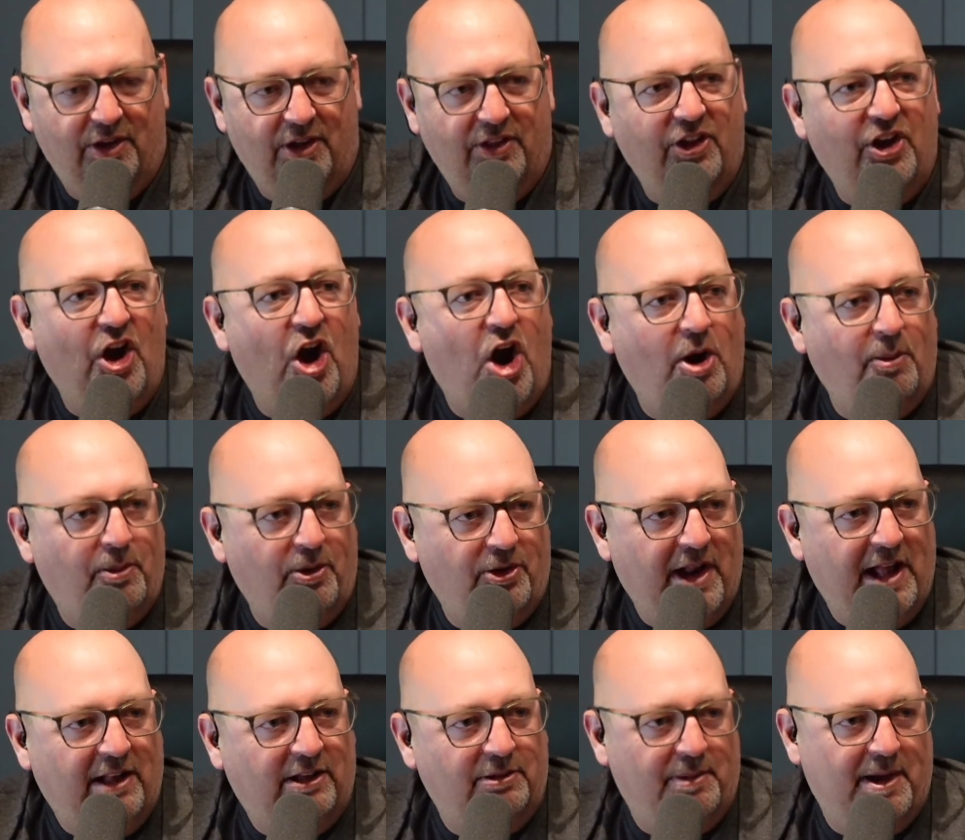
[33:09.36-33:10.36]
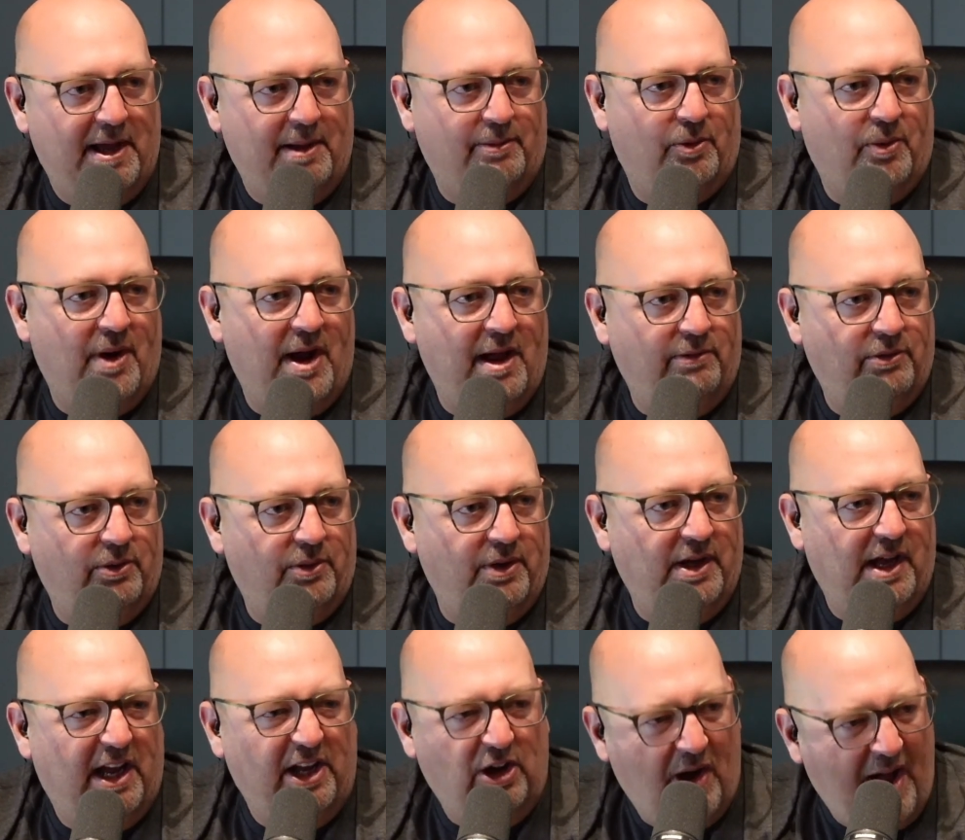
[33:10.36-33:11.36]
Auburn Alabama rivalry.
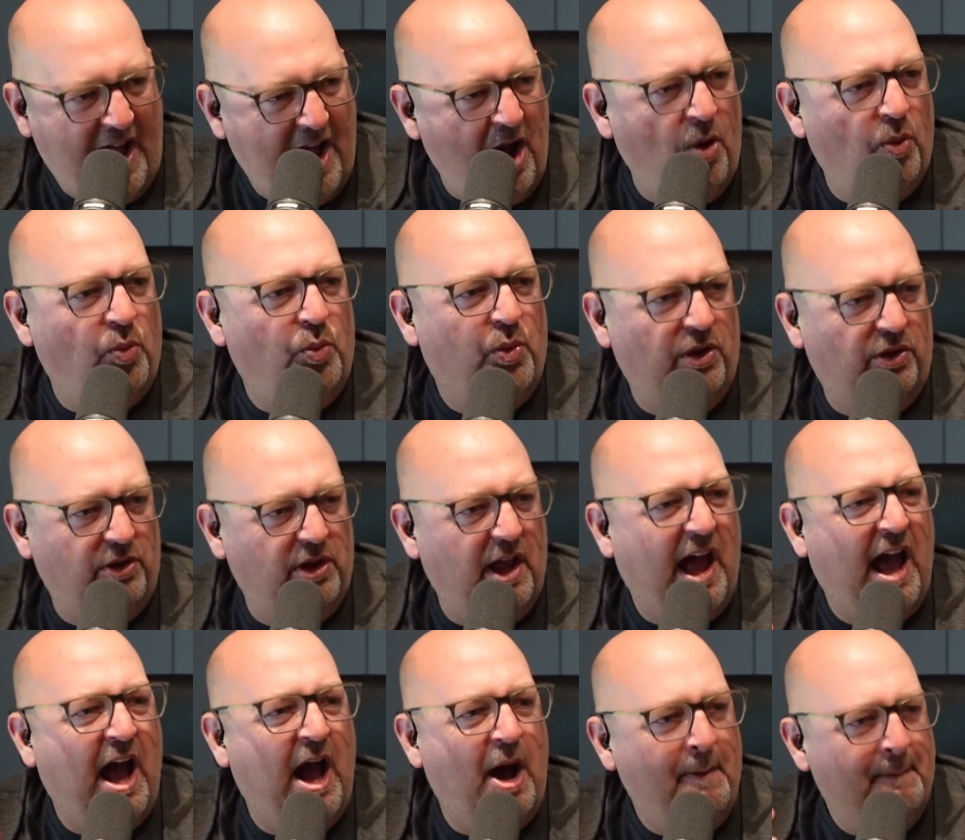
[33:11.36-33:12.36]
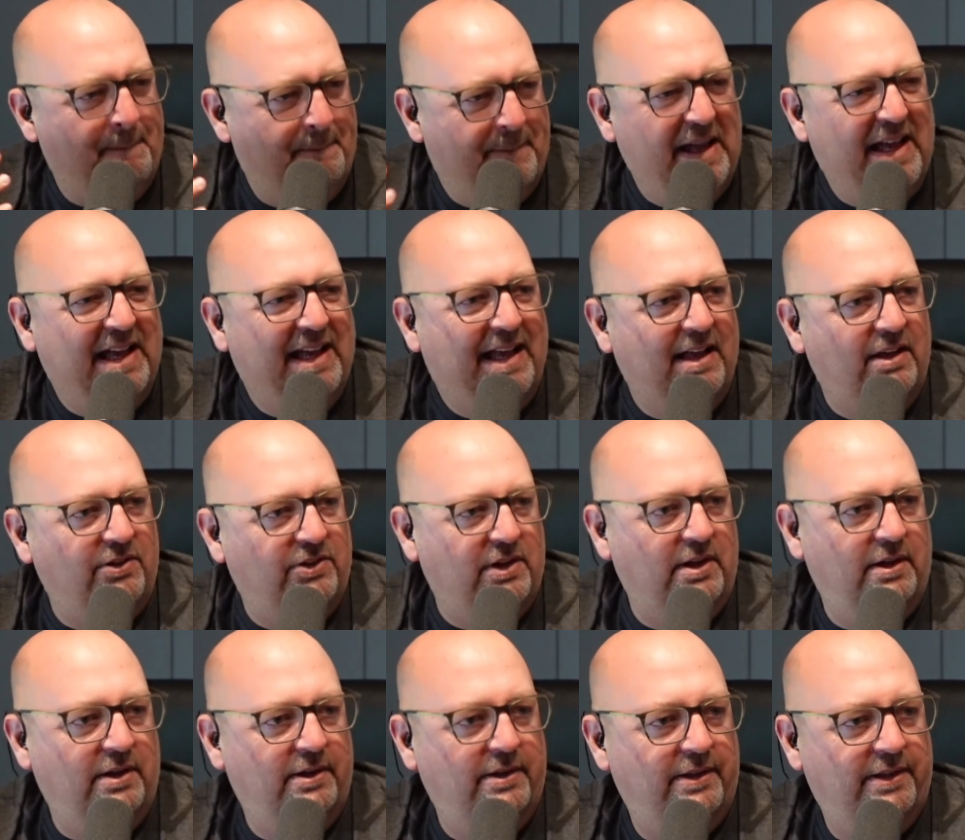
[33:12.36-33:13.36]
I go, how big is it?